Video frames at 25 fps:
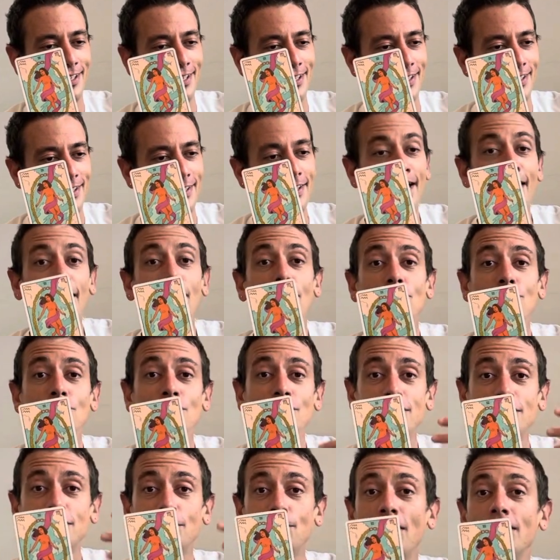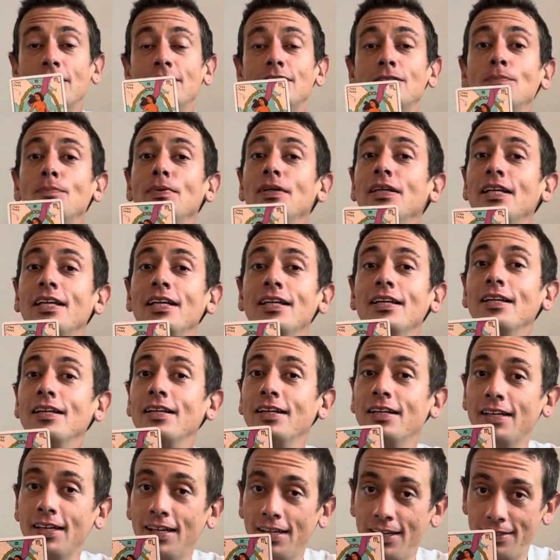Now she's about to begin
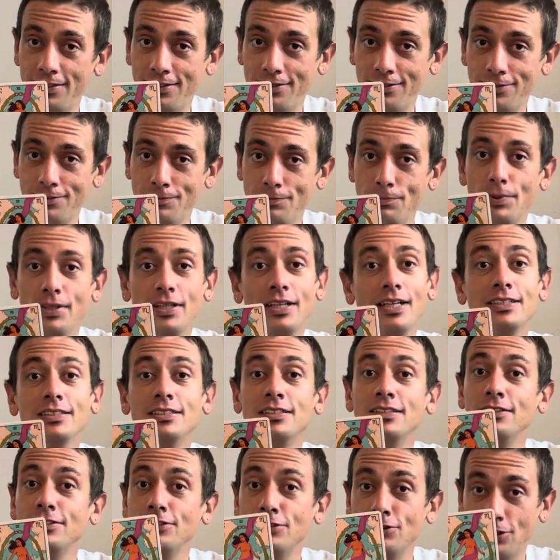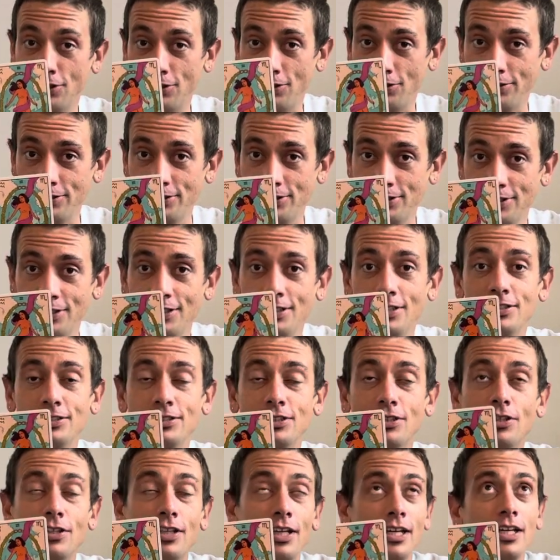again, but as an adult,
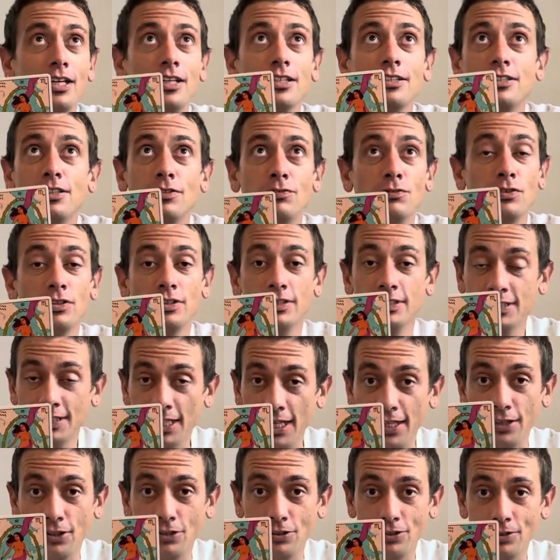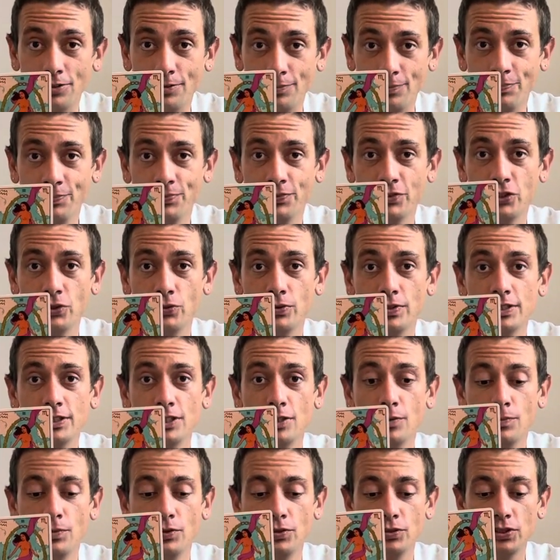into like a different cycle. So it's
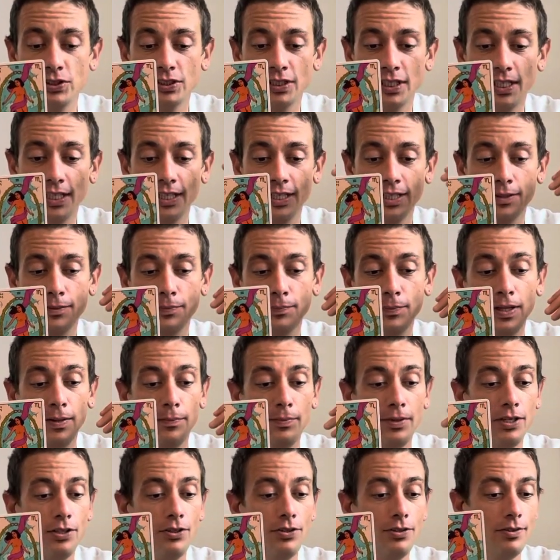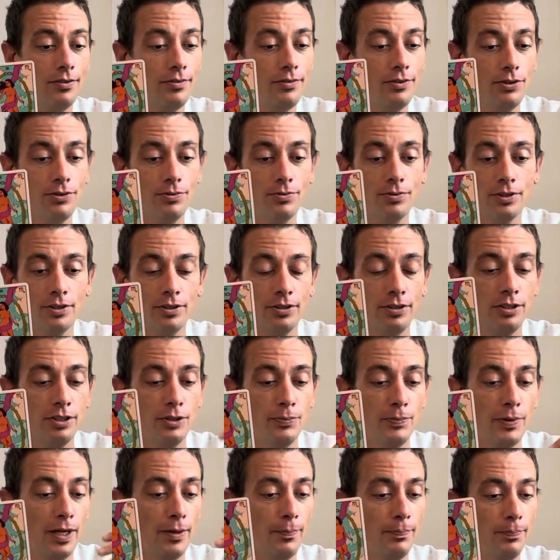almost like maybe you learned
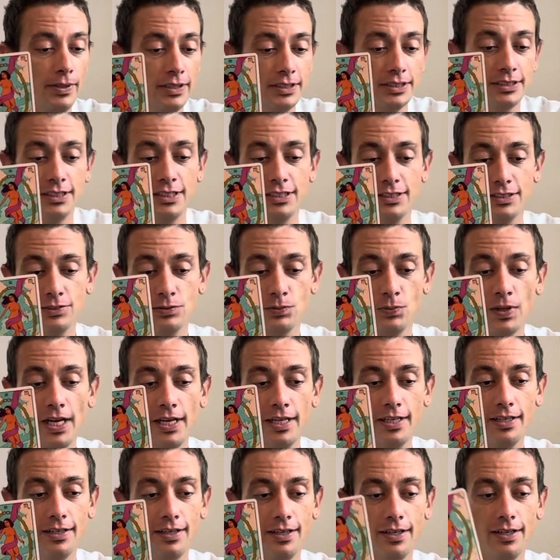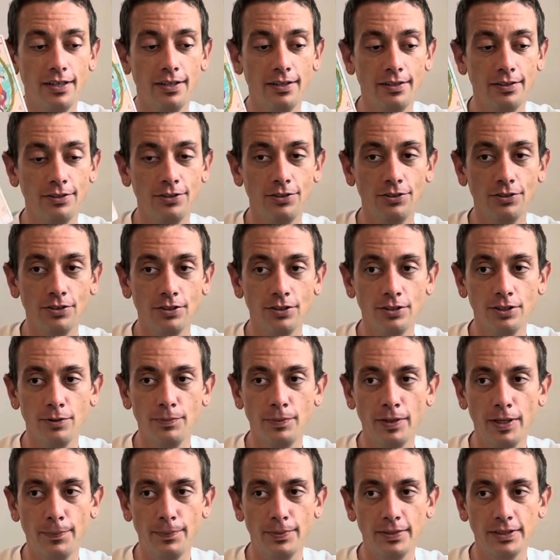about business, right? And you learned
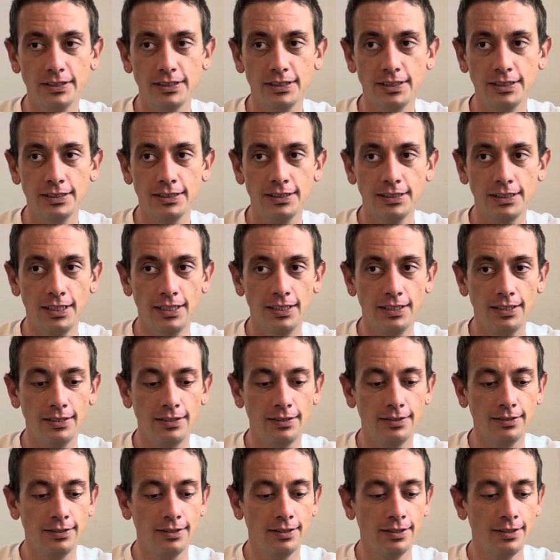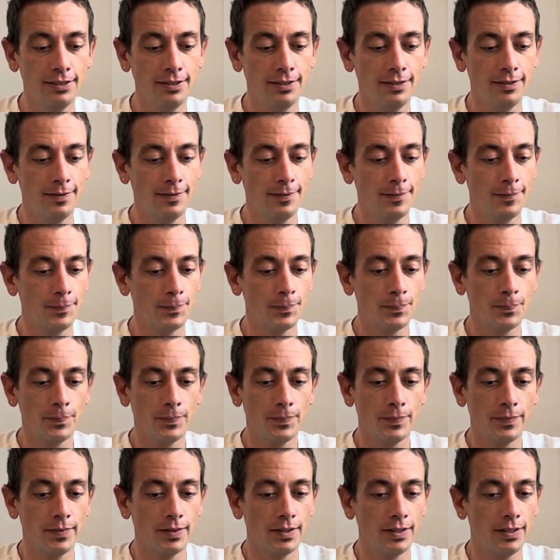about business, and
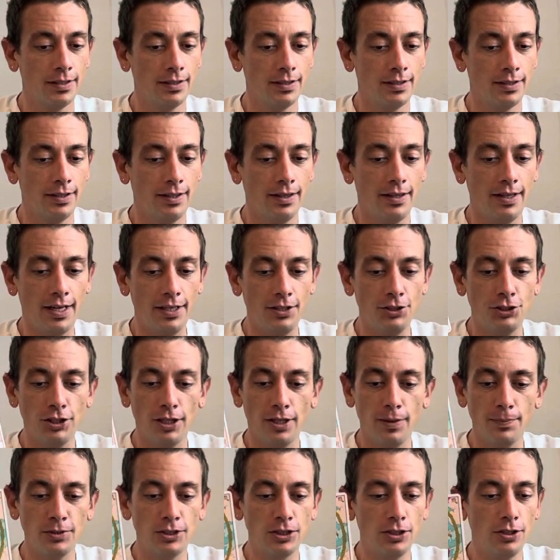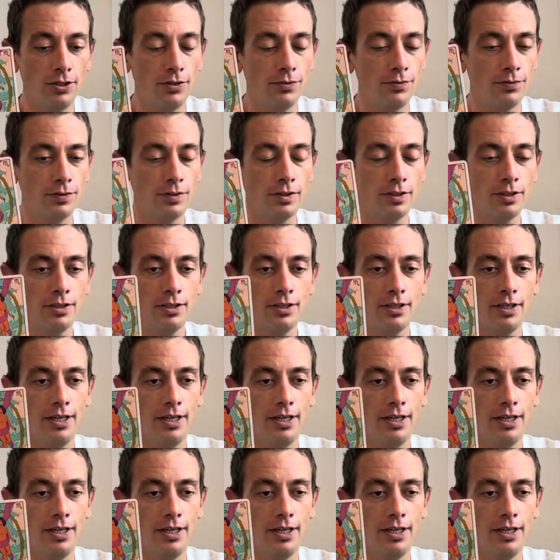that job's over